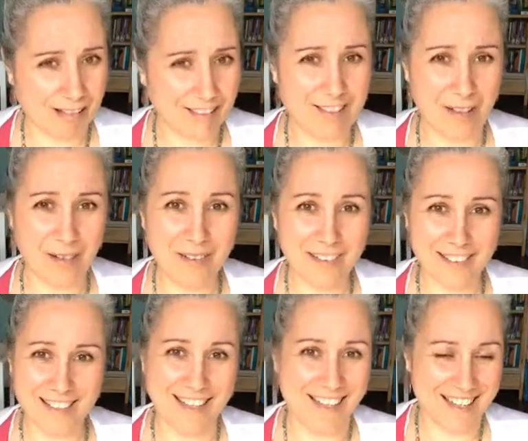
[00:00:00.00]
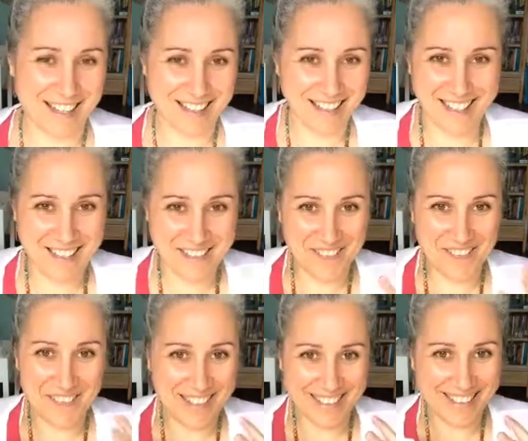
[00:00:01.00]
totally, I can
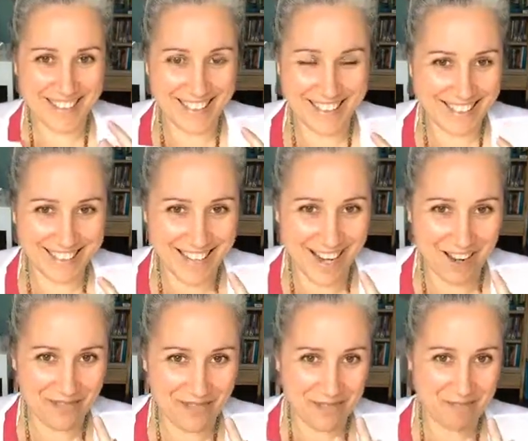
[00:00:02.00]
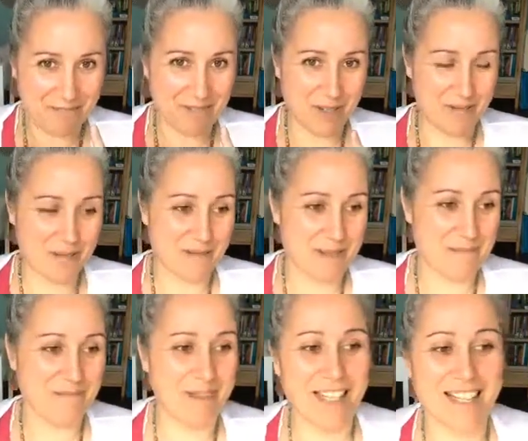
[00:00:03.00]
feel it in every bone in my
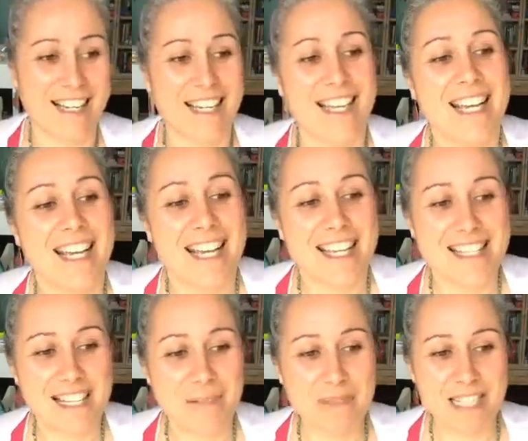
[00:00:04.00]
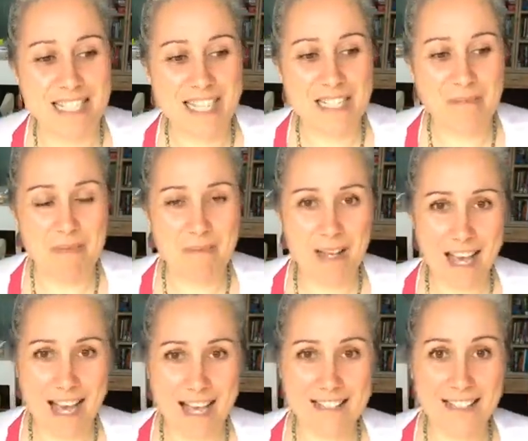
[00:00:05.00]
body. It's something that has been
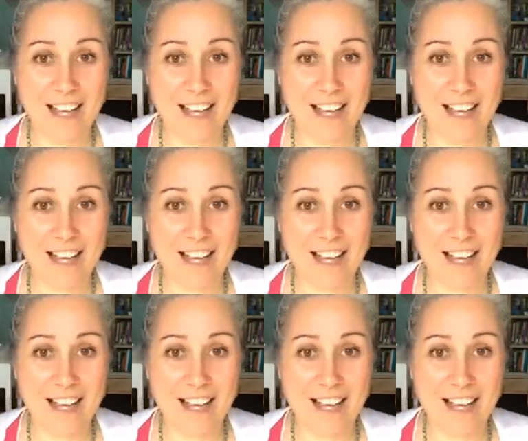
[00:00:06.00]
passed